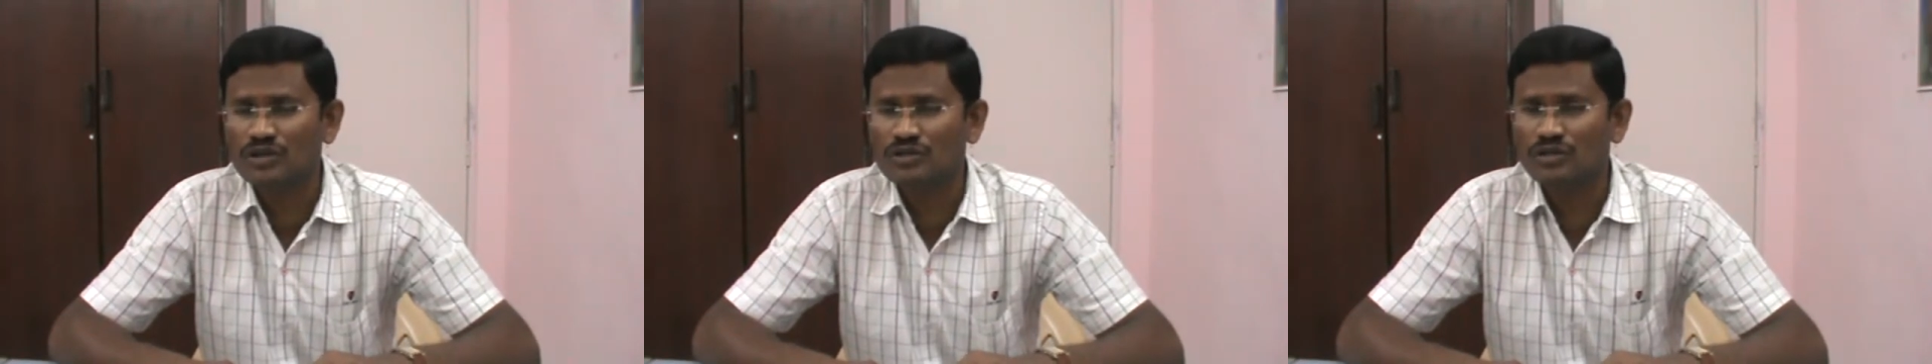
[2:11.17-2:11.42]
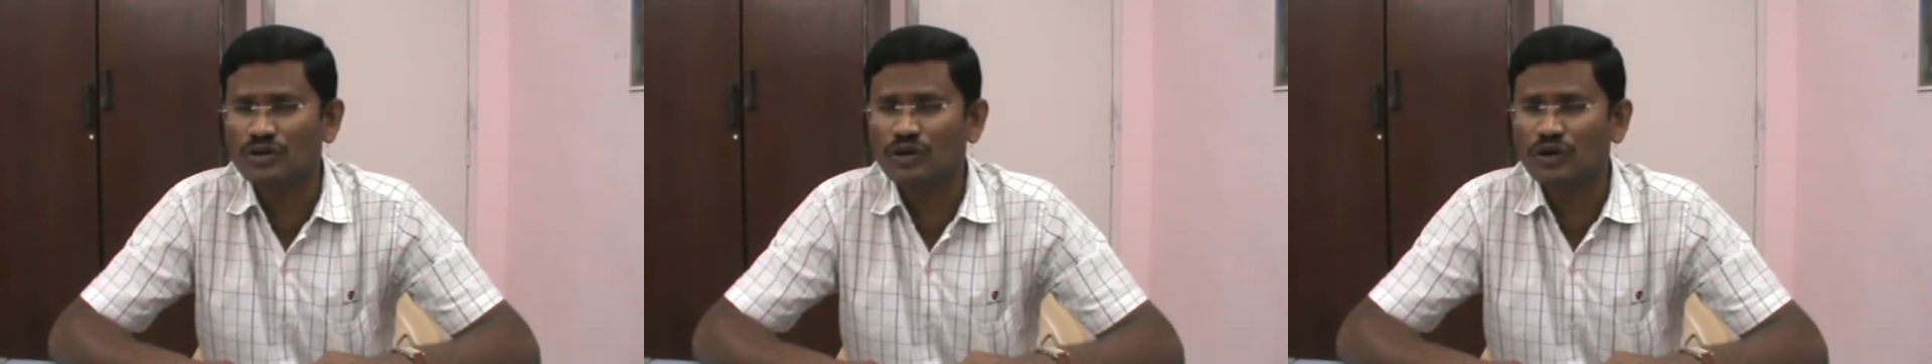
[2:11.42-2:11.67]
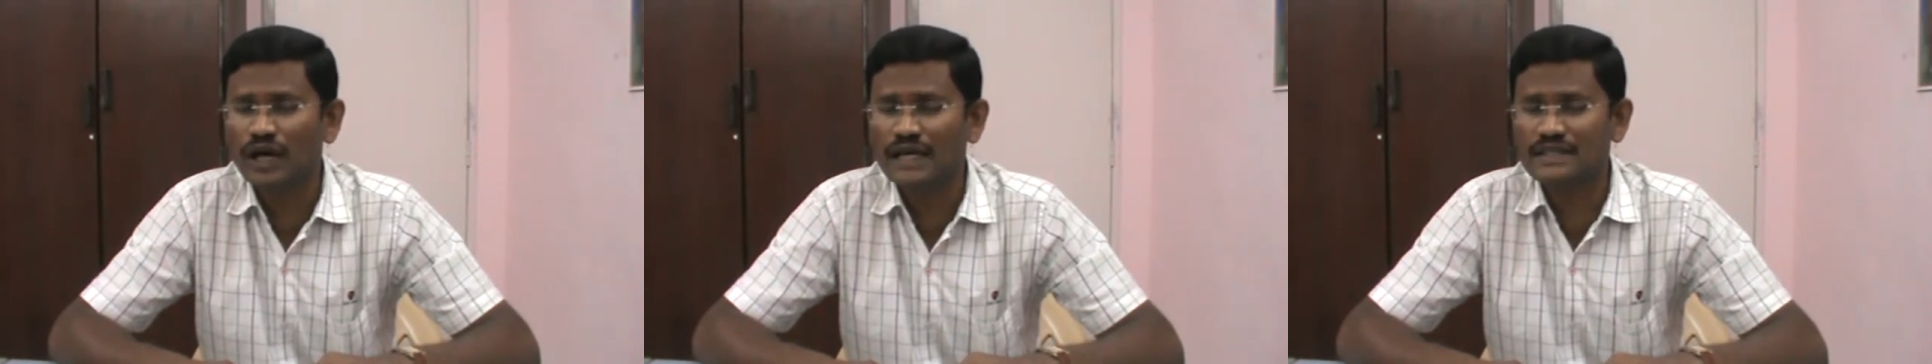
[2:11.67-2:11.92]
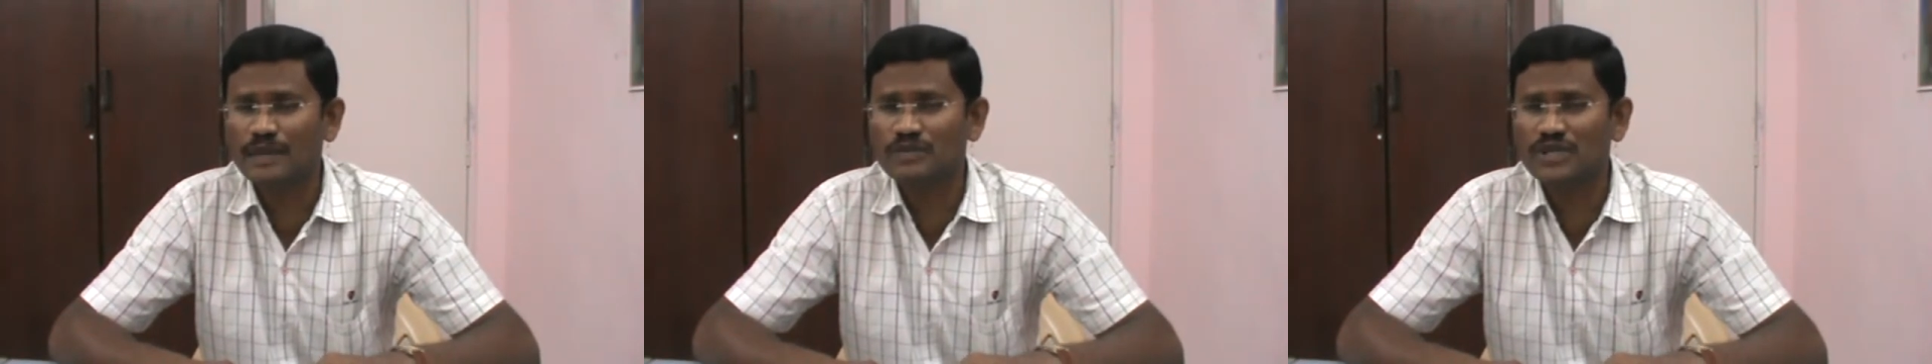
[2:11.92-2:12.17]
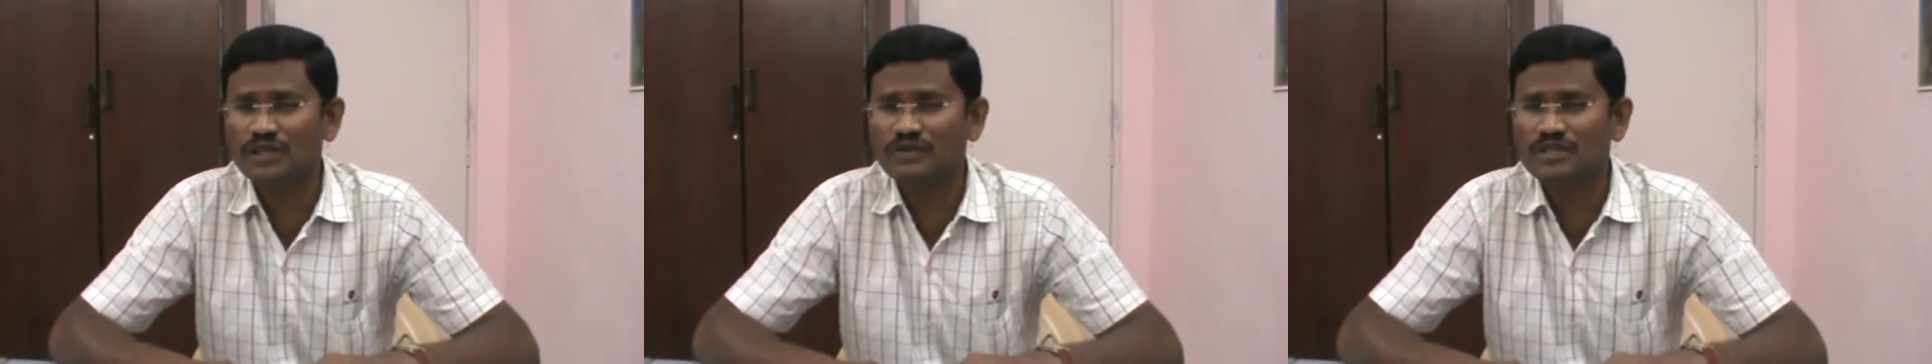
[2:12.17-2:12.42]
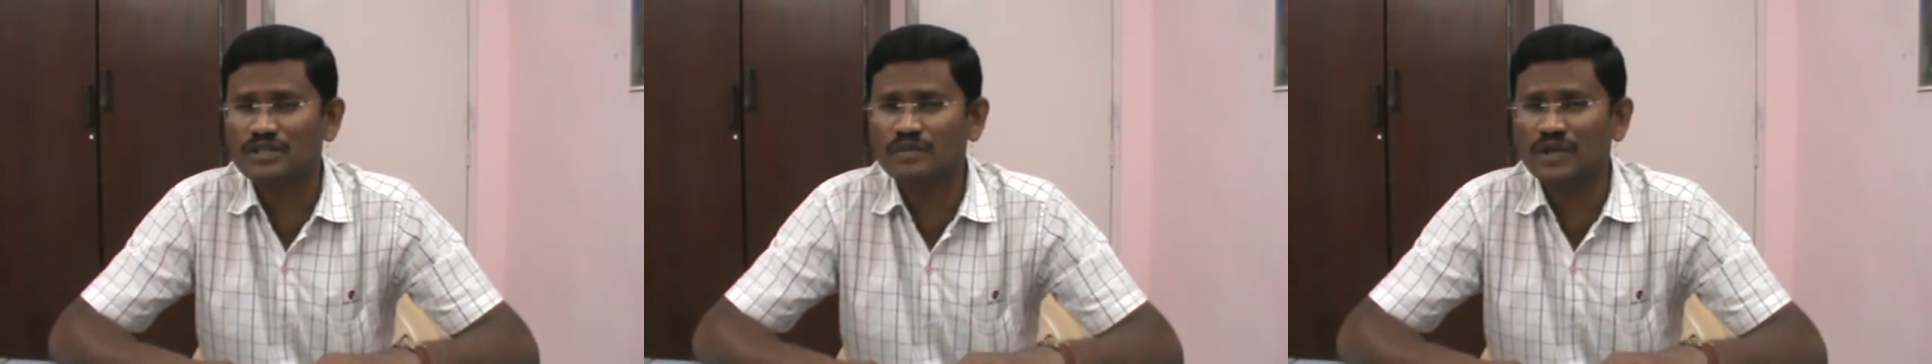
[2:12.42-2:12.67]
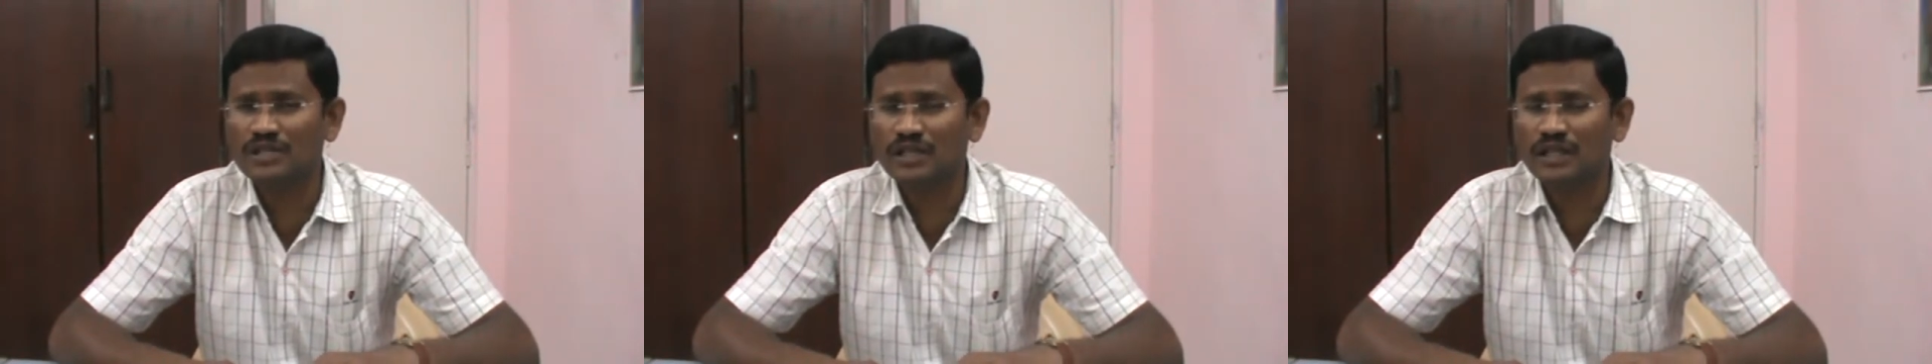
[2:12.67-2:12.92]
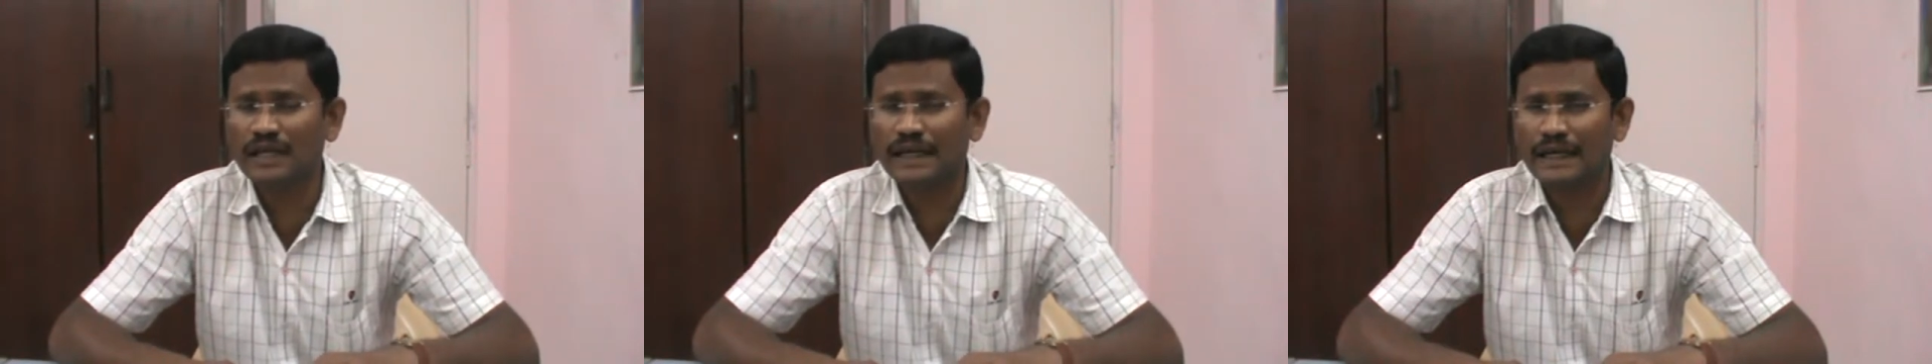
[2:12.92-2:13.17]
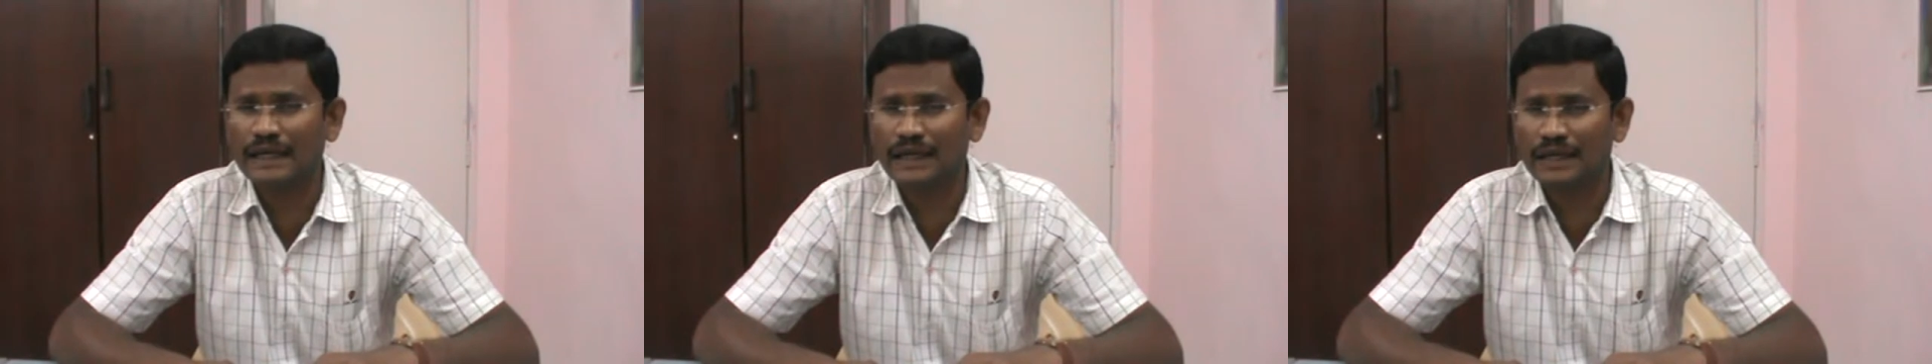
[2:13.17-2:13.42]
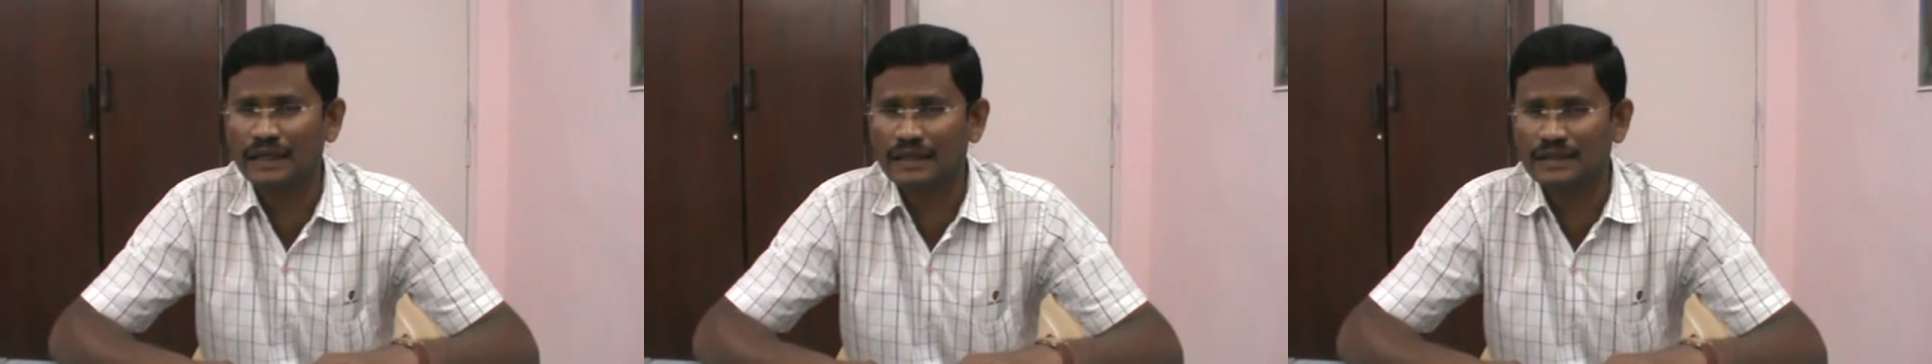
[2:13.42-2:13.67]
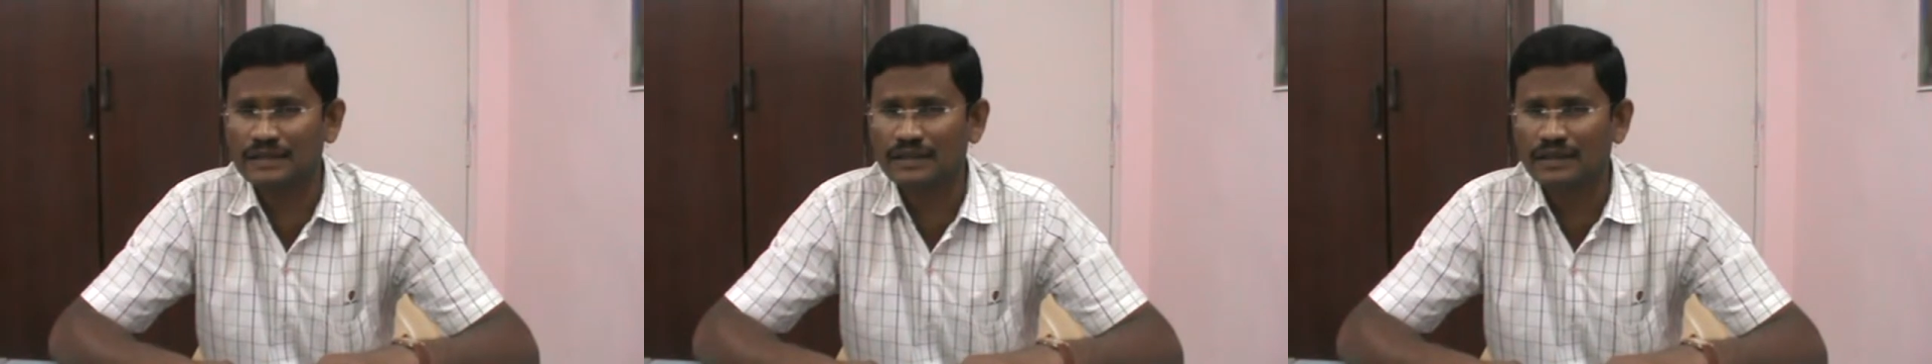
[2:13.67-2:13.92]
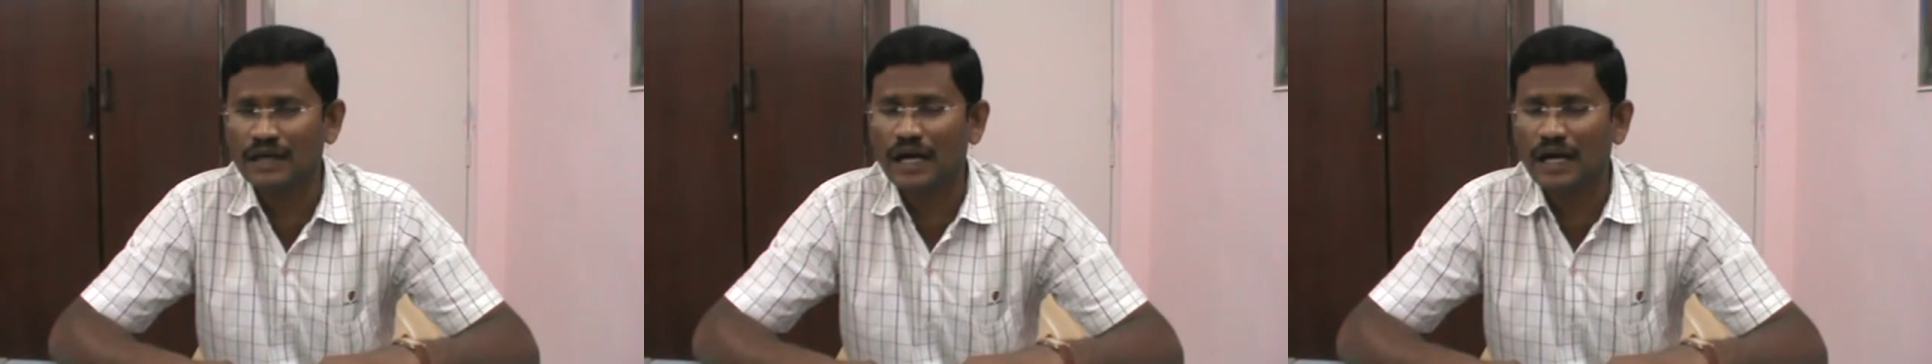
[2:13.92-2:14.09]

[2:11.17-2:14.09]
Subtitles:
So a subject which is mentioned in the concurrent list,